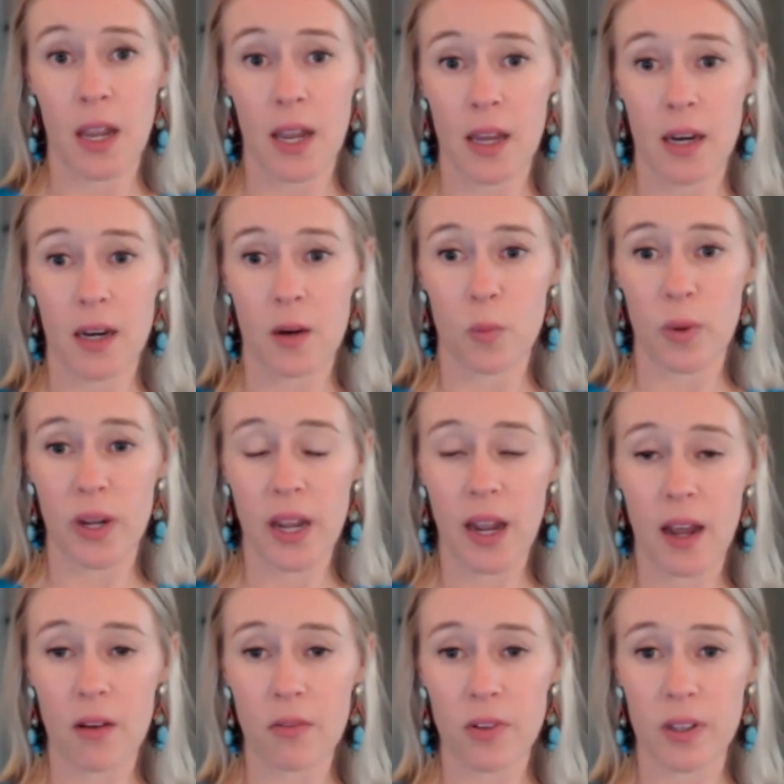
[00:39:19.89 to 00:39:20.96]
and, and we
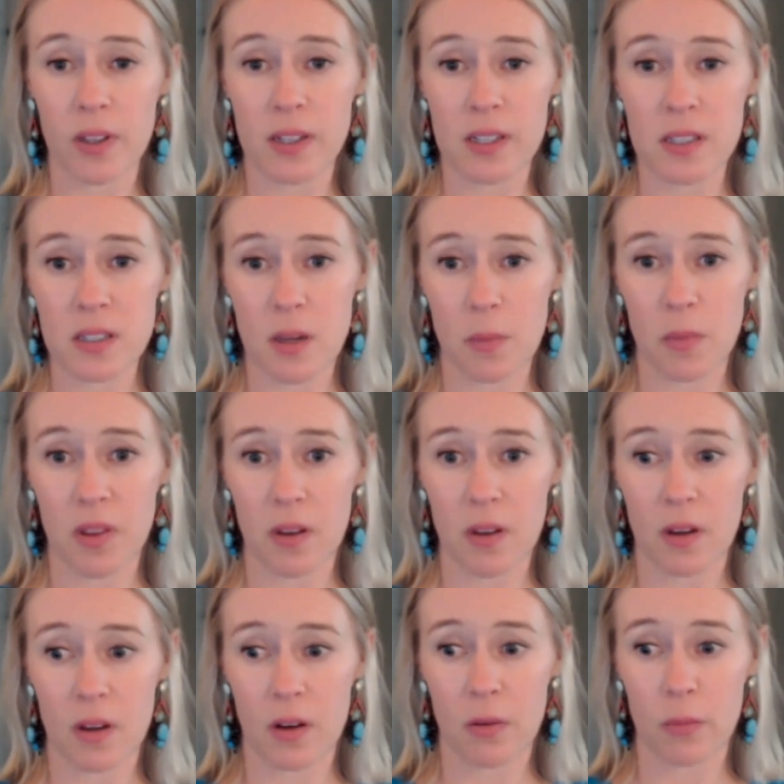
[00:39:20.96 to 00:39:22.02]
have at least some of
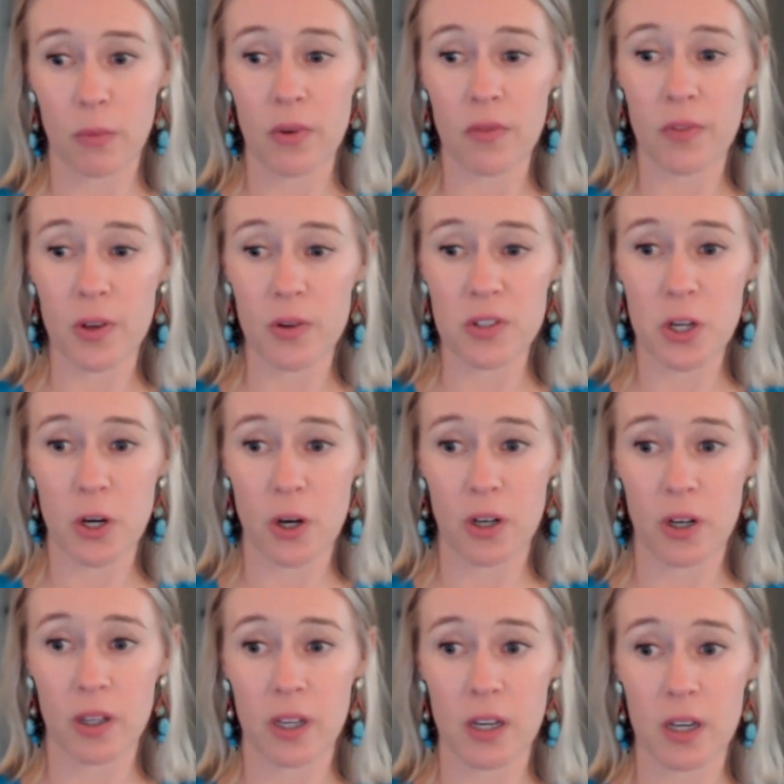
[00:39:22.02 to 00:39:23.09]
the uh, reviews
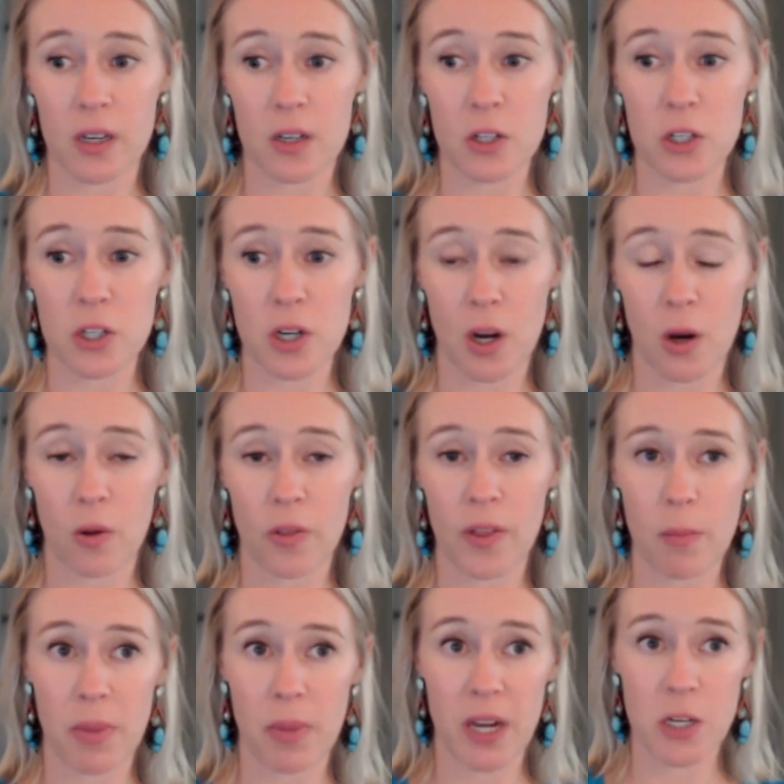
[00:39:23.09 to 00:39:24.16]
currently show
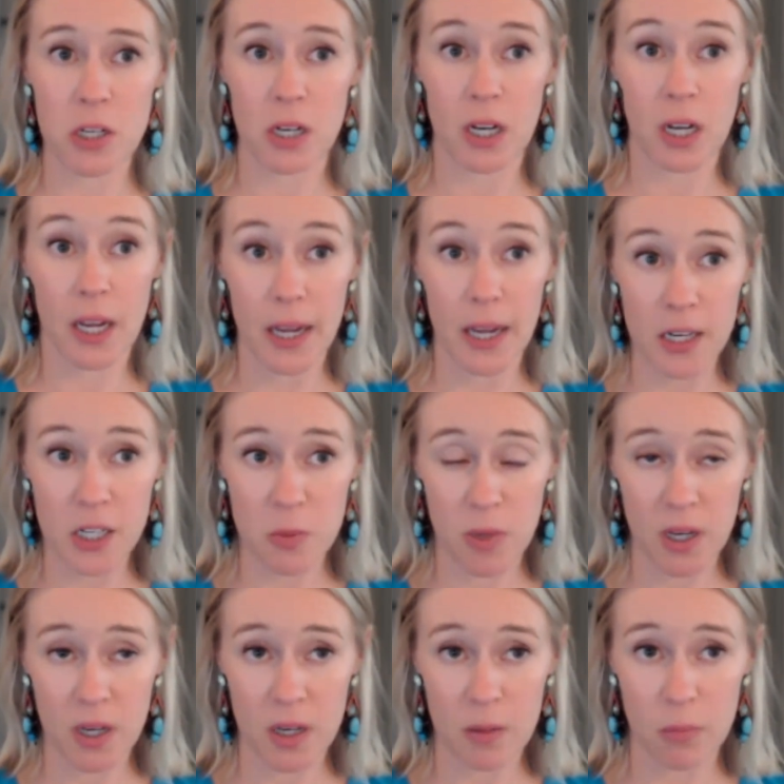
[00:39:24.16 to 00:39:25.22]
that patient
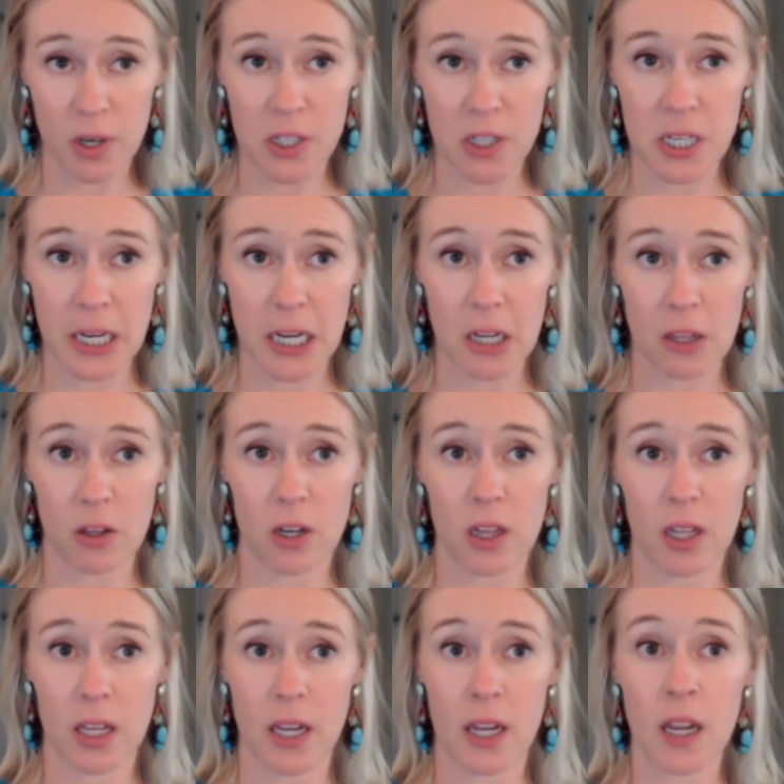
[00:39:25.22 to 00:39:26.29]
engagement and
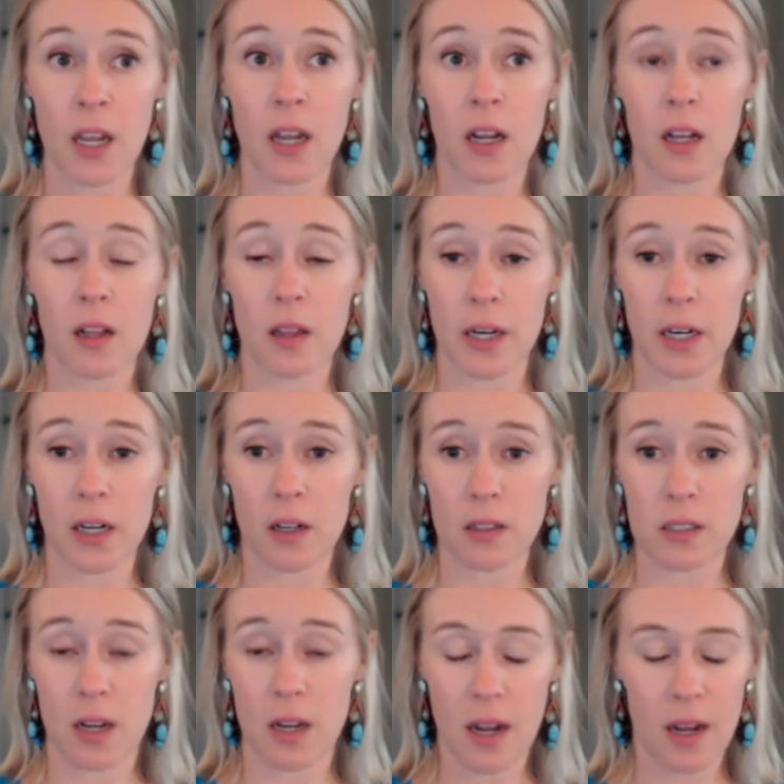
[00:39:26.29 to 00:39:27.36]
particularly
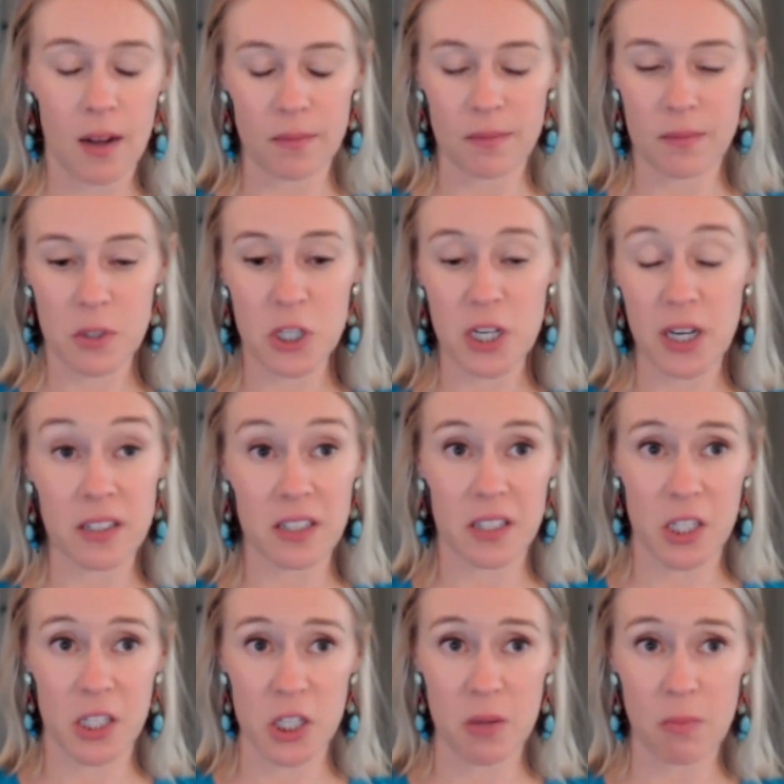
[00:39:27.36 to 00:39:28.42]
clinical uh, shared
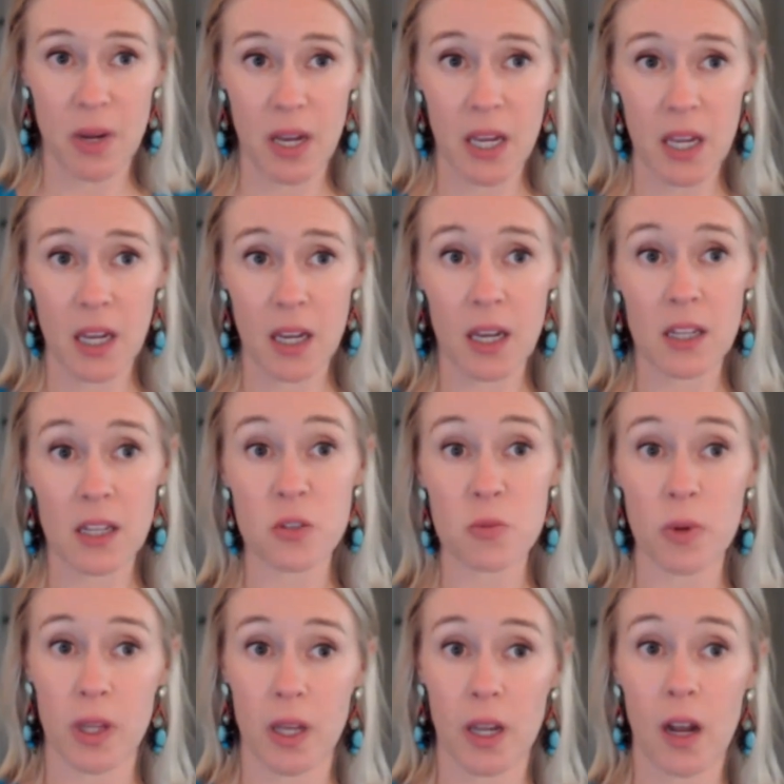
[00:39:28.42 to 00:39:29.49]
decision making is
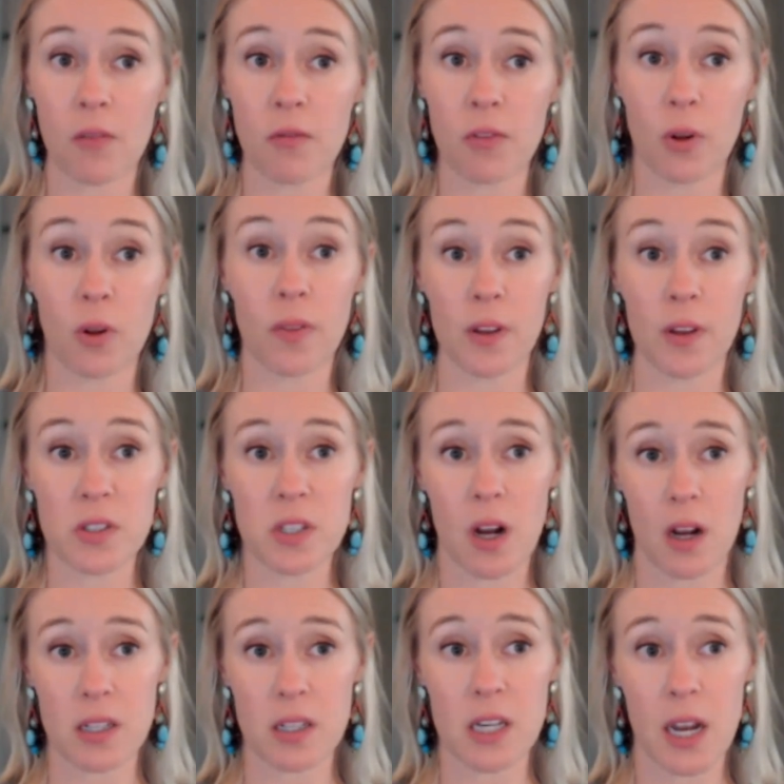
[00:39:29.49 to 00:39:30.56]
really helpful in those
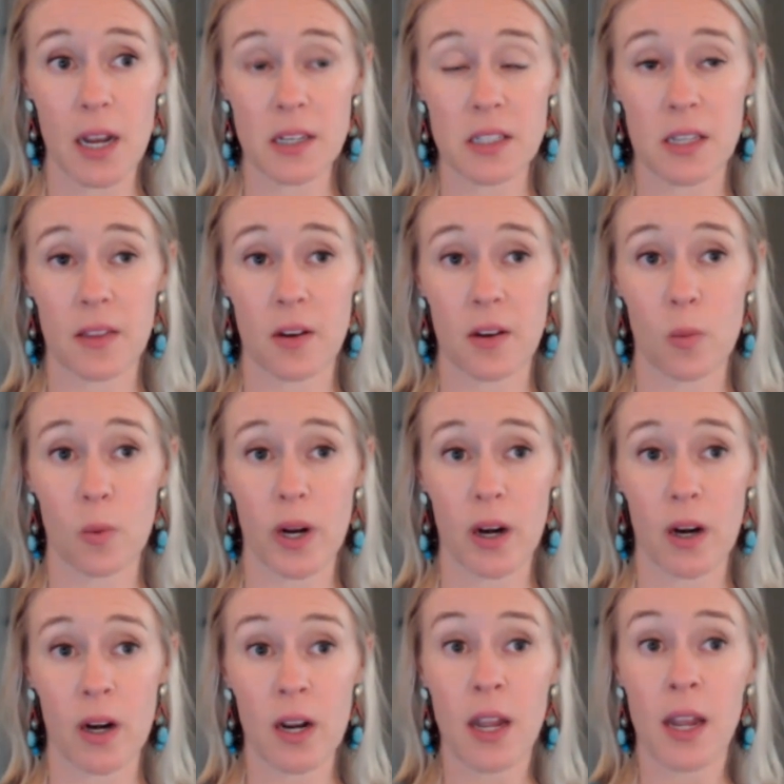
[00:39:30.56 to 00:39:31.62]
contexts either
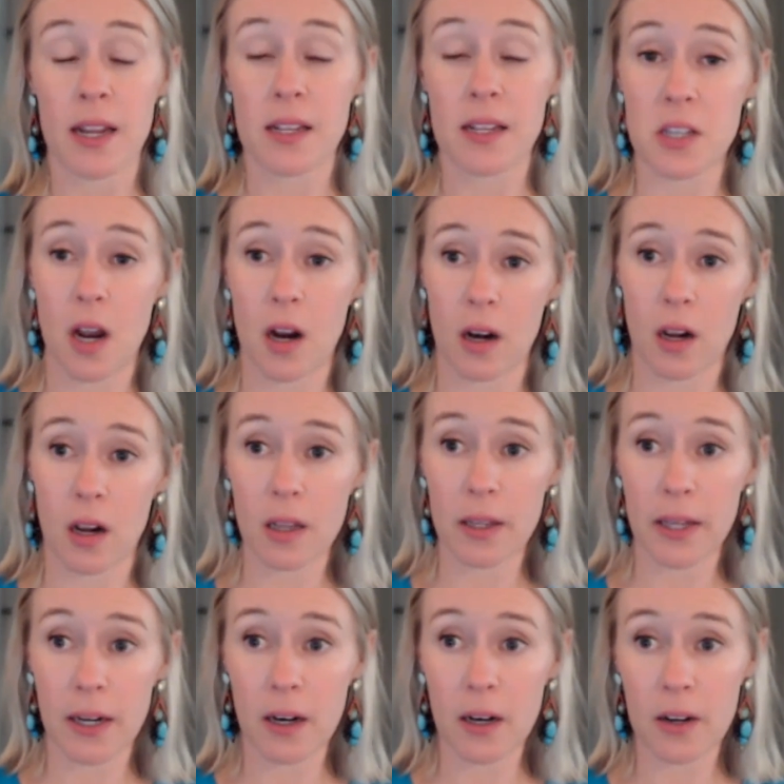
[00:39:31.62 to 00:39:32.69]
where it's
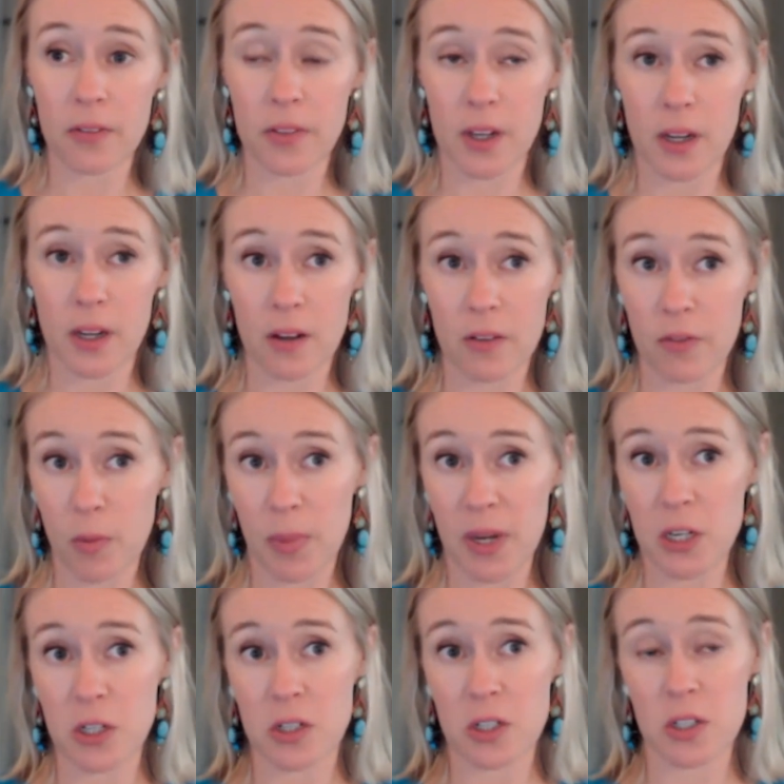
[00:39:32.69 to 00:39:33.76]
unclear if they if a
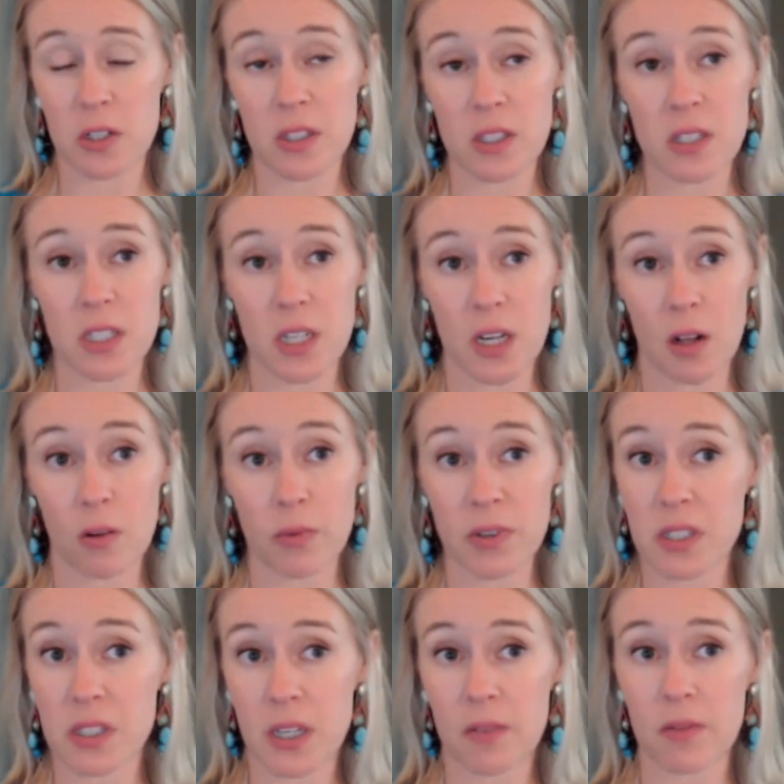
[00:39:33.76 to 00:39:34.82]
patient should still
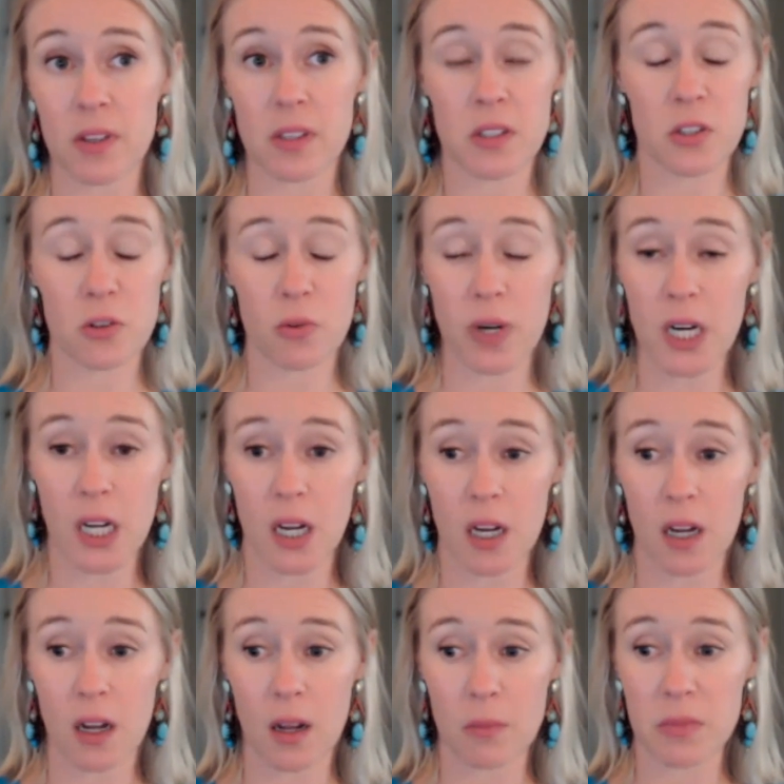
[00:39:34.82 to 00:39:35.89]
receive the
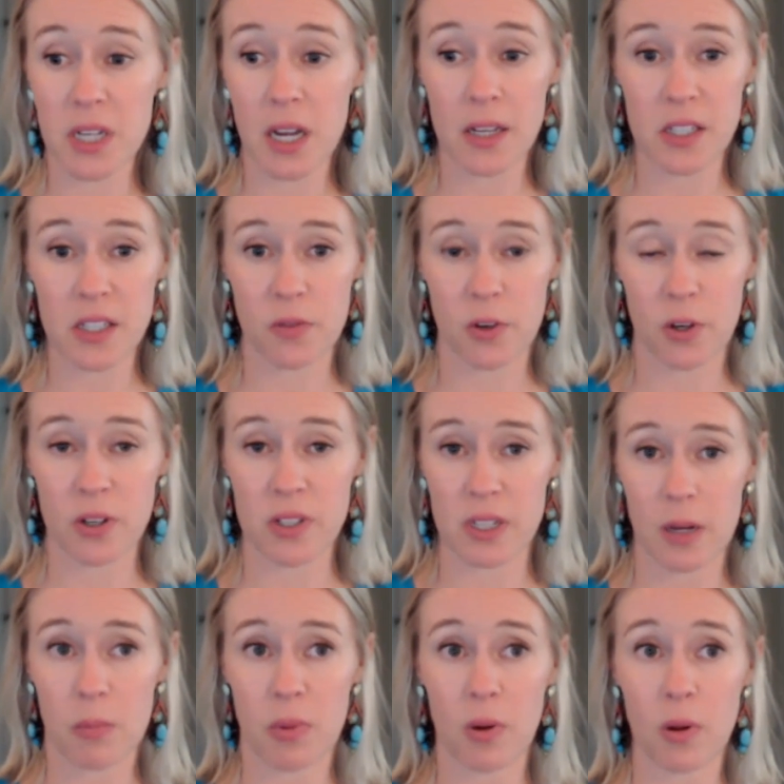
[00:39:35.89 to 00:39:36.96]
screening um, test for
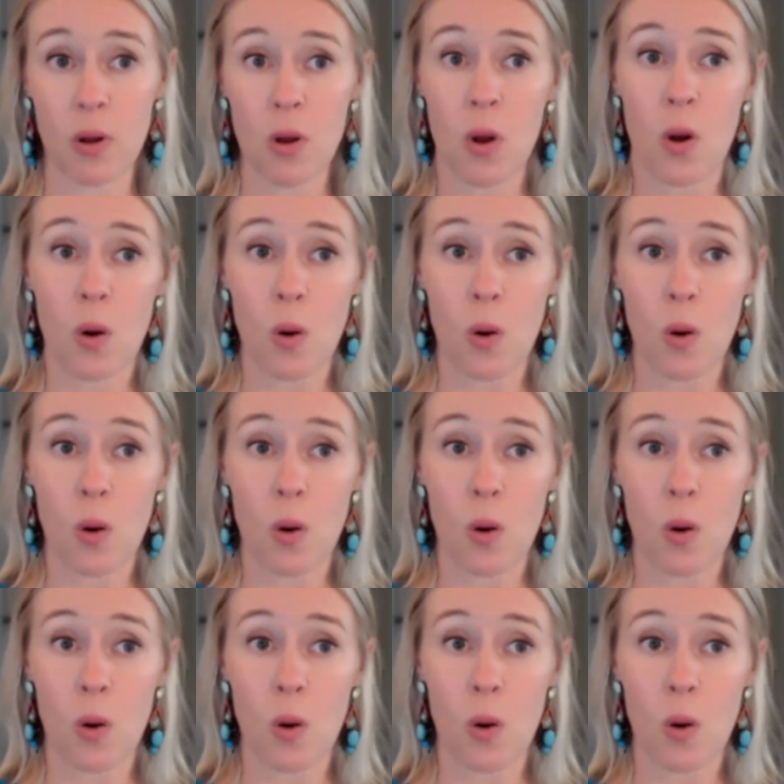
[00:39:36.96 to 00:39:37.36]
example